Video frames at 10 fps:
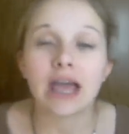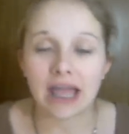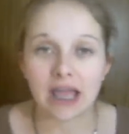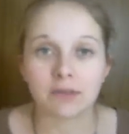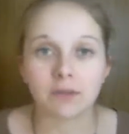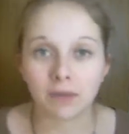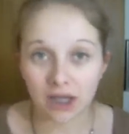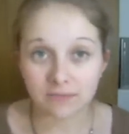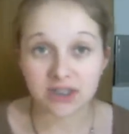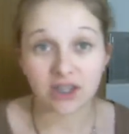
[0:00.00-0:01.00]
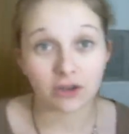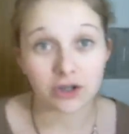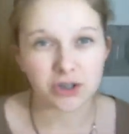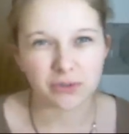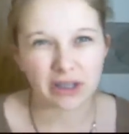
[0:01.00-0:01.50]
And the bottom teeth
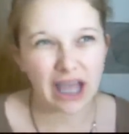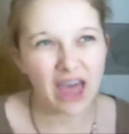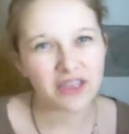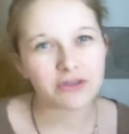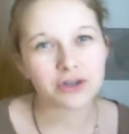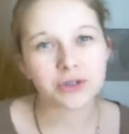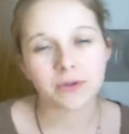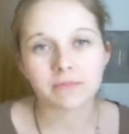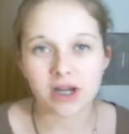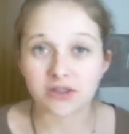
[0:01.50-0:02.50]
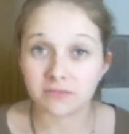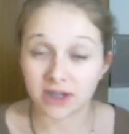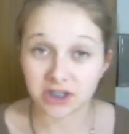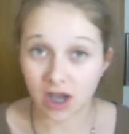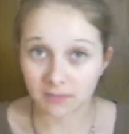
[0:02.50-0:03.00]
are doing, I think they're doing better than
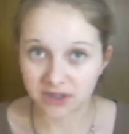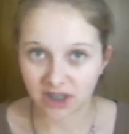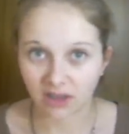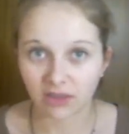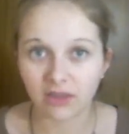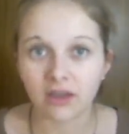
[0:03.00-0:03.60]
my top teeth.